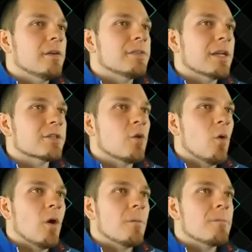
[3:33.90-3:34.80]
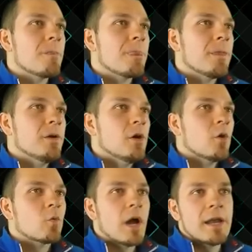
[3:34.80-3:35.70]
That's cool.
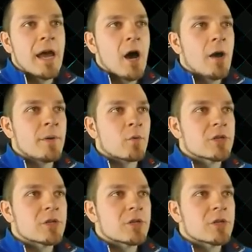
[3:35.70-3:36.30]
Right now, I mean,